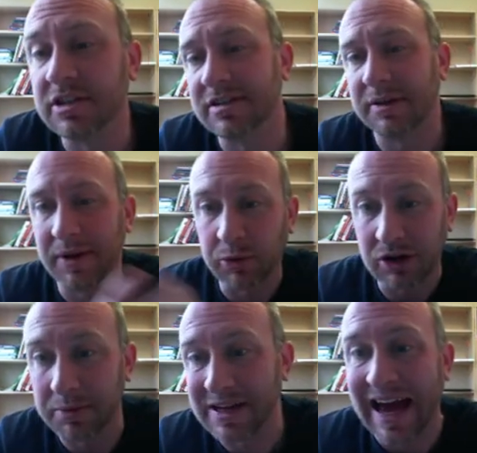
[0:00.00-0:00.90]
that now we're
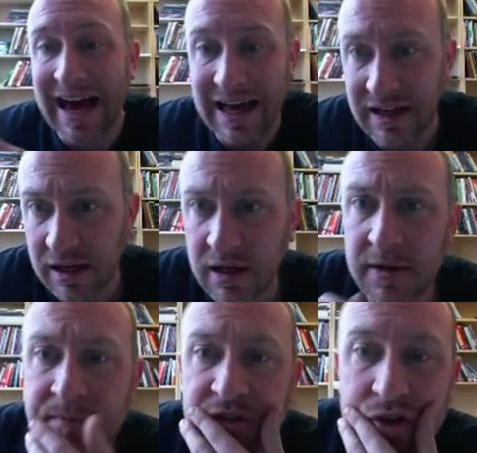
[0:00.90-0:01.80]
going to be adding.
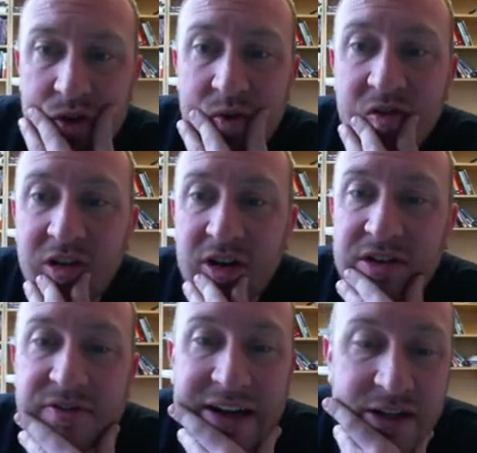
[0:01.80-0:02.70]
So those critical
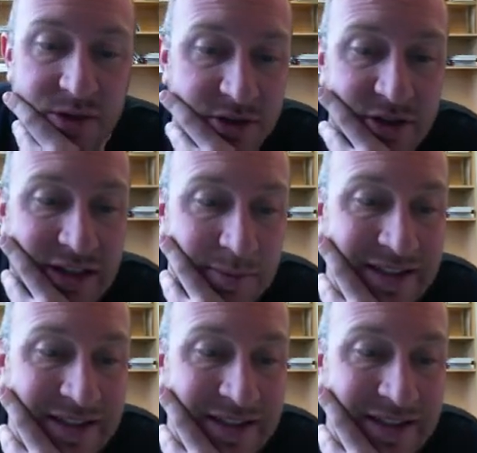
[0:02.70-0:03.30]
values are going to be the